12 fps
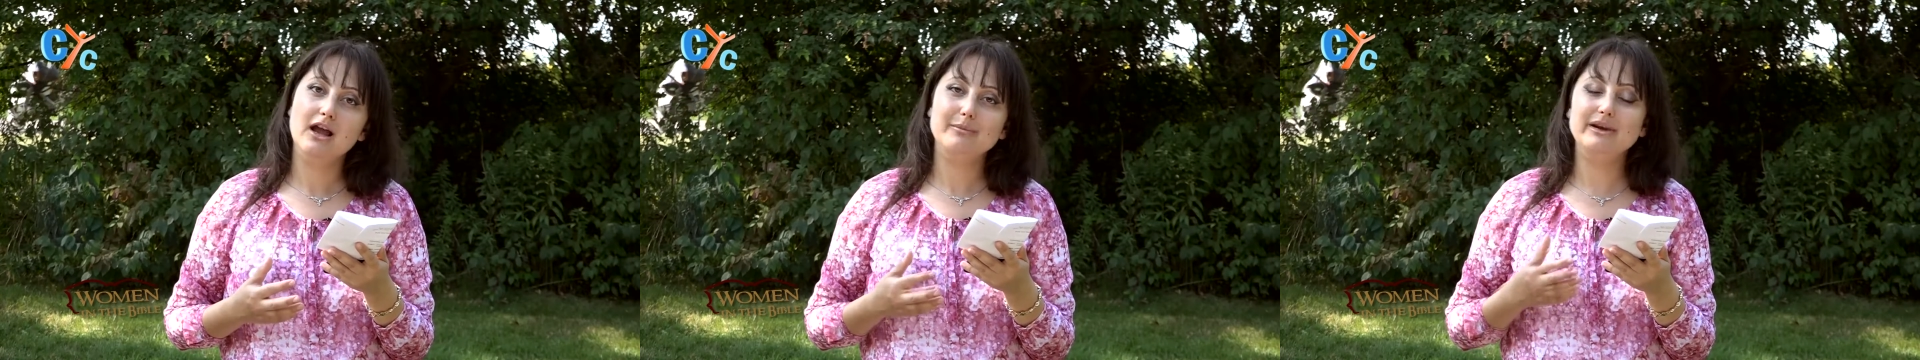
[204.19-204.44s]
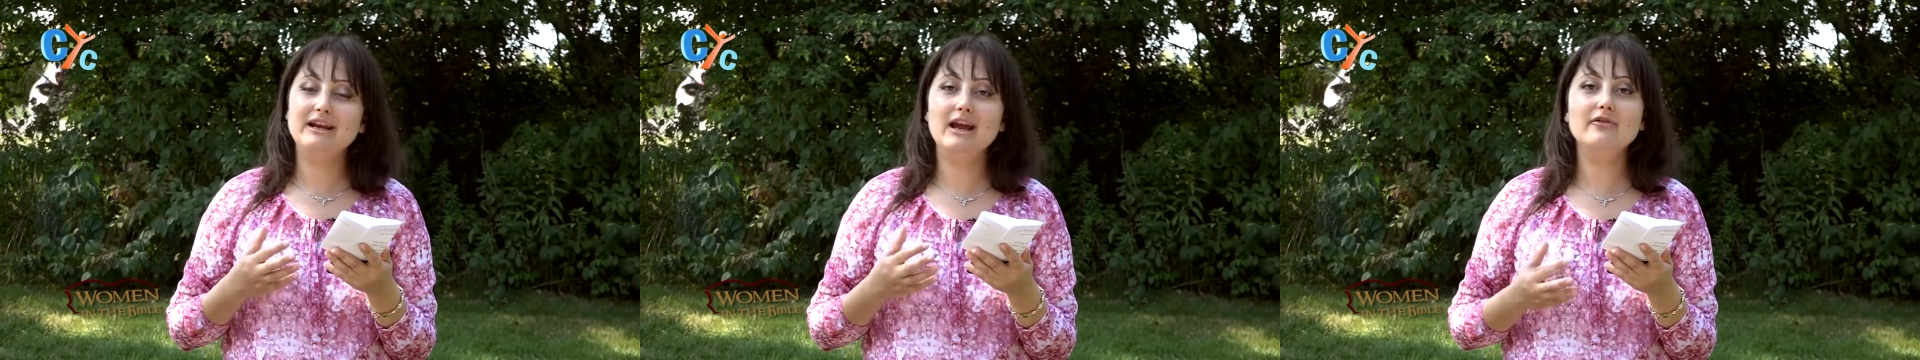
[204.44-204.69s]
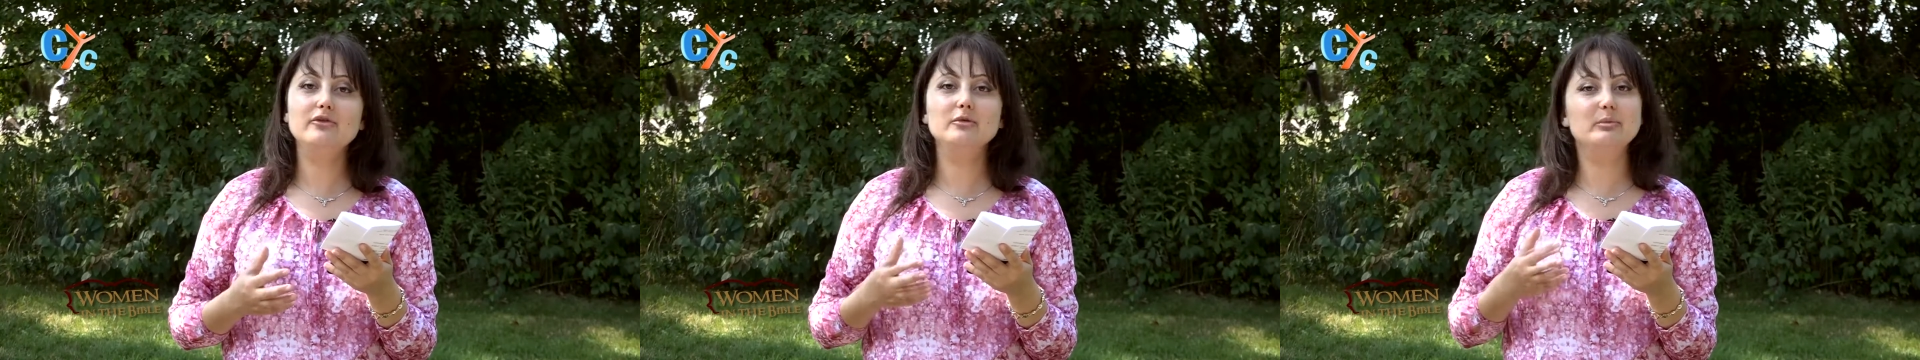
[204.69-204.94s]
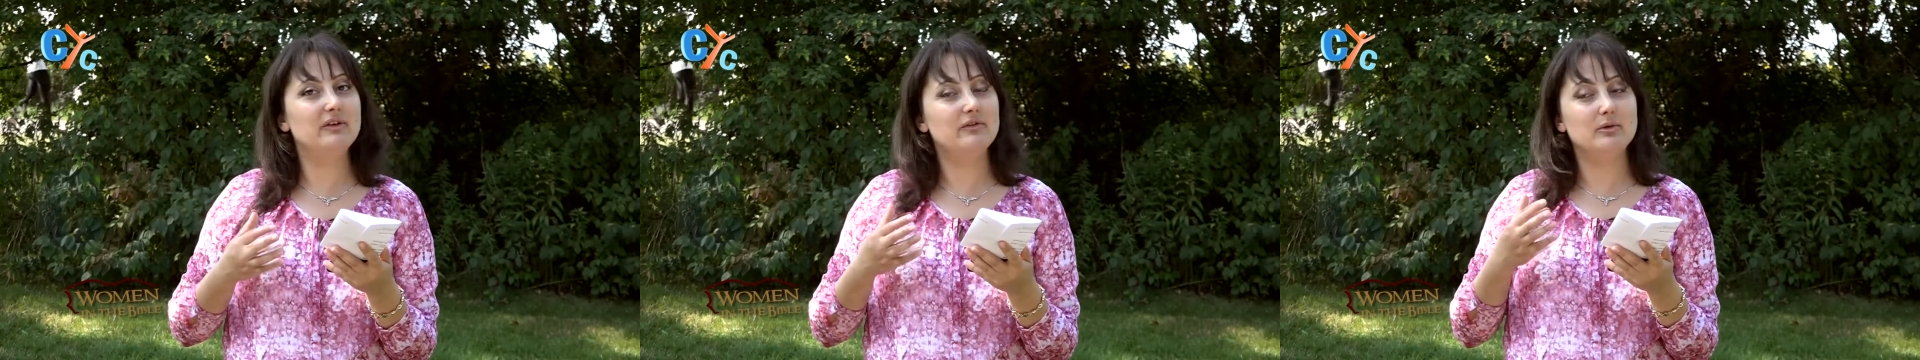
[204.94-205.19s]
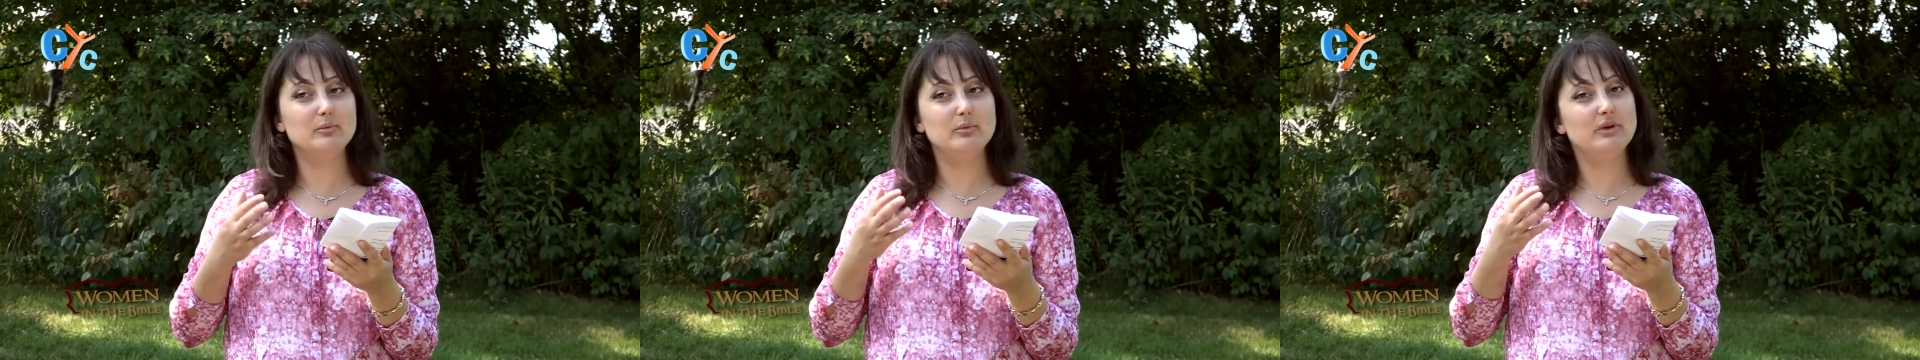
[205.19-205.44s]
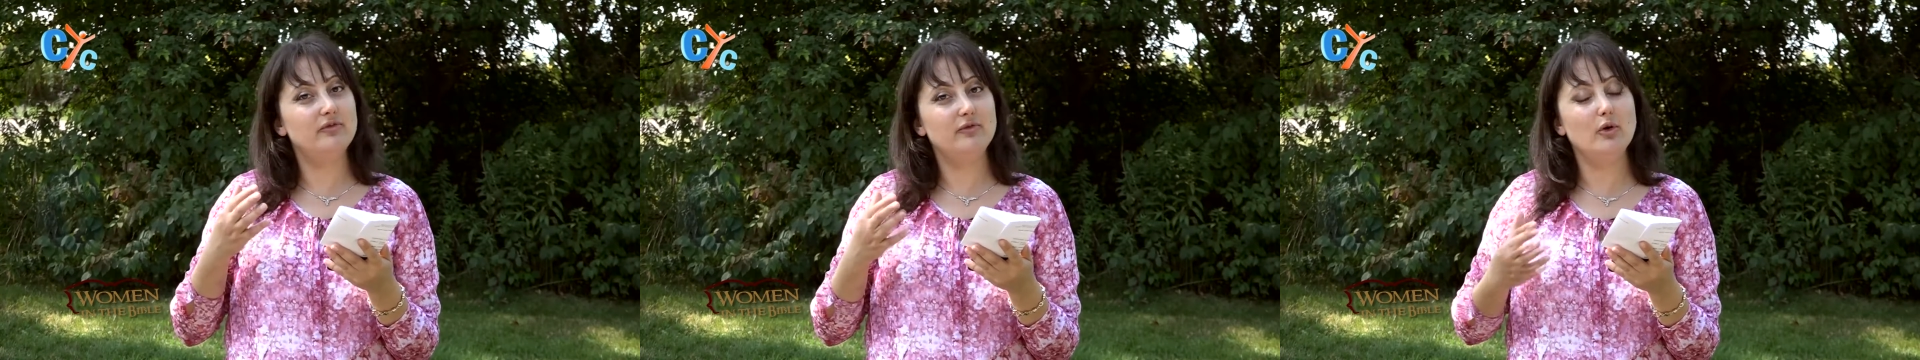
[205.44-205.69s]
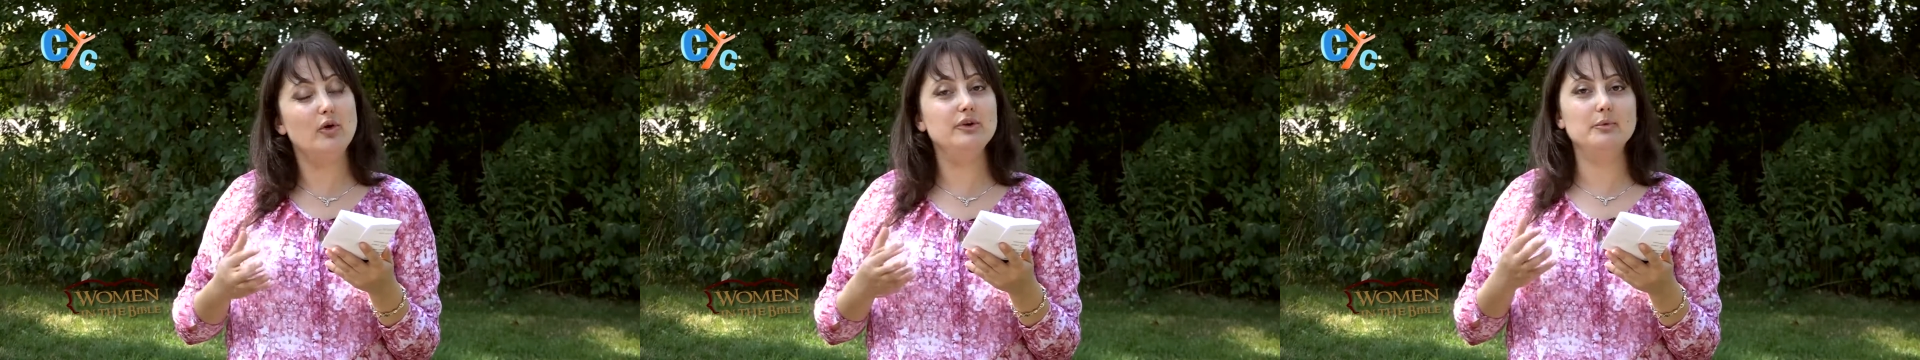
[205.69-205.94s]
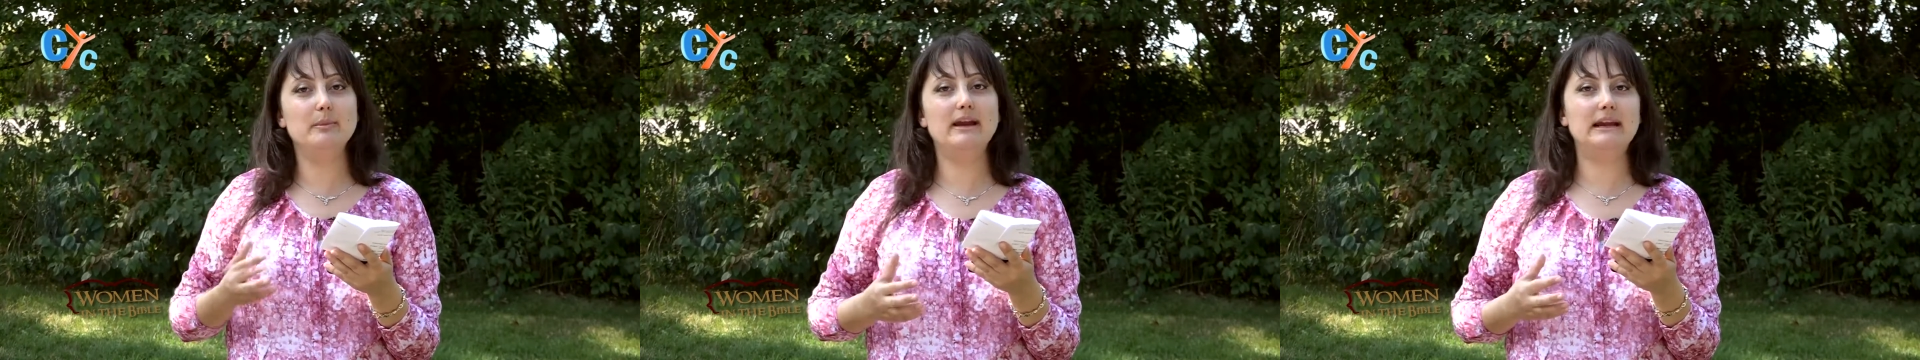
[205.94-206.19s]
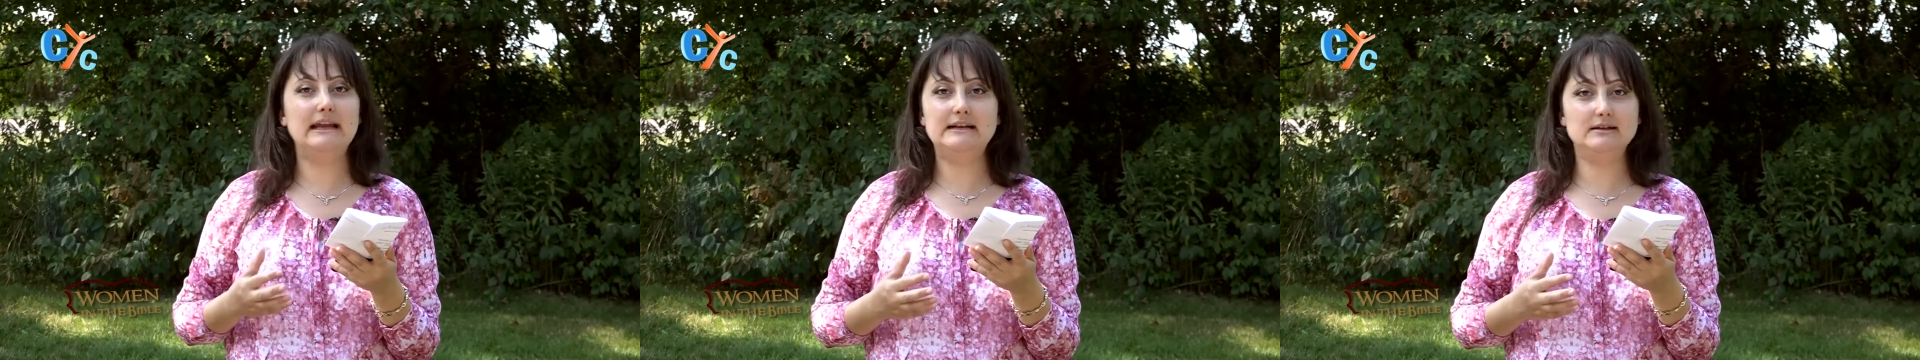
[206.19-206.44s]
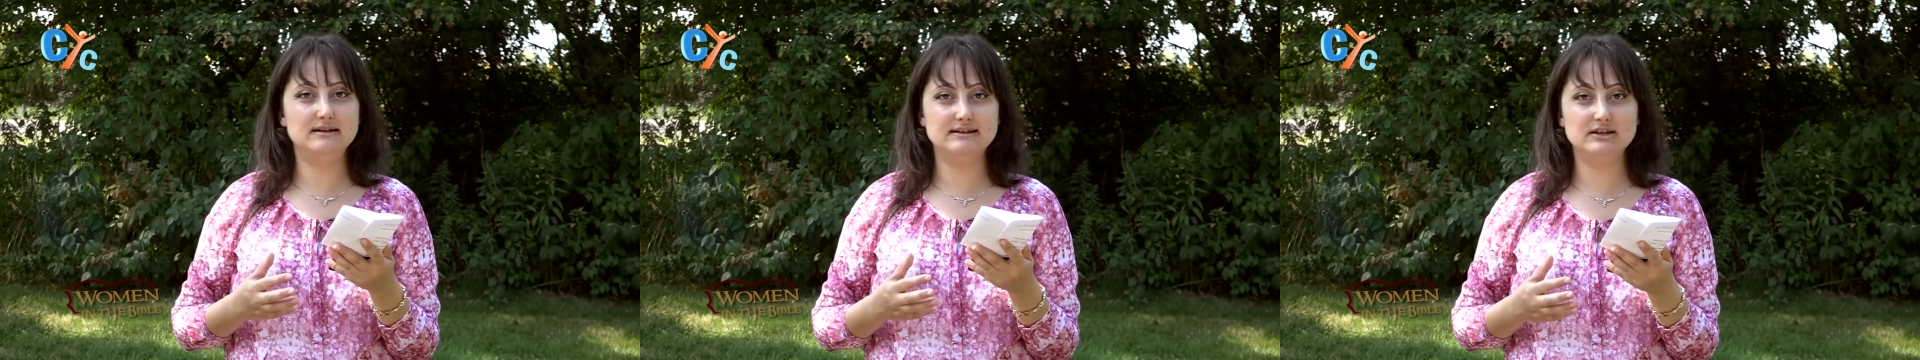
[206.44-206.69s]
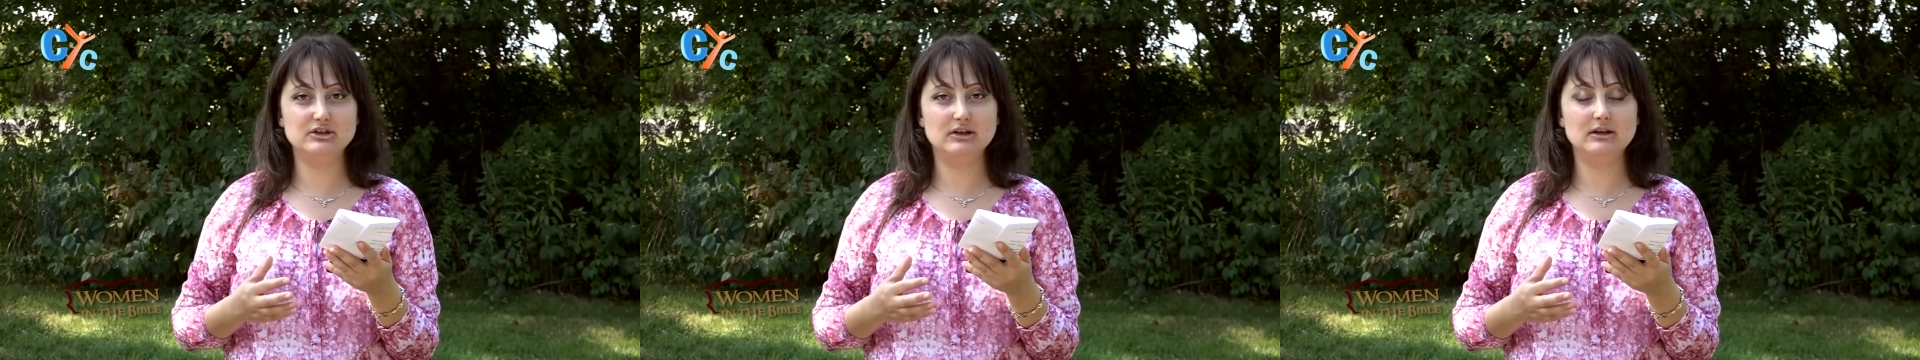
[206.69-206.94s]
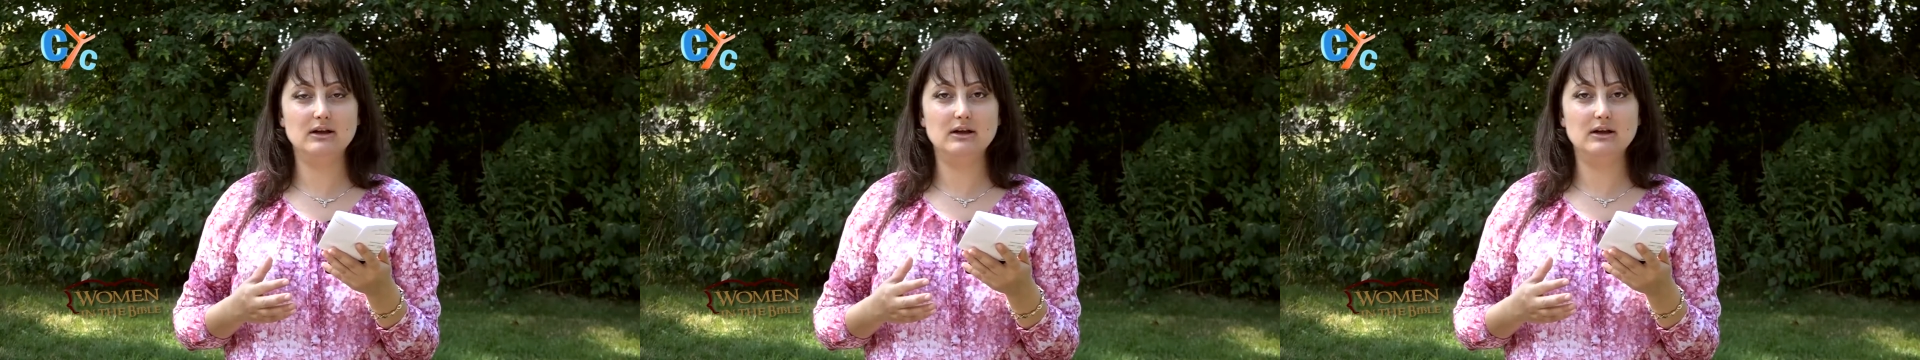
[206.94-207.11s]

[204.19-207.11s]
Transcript: Be careful be before you make any decision.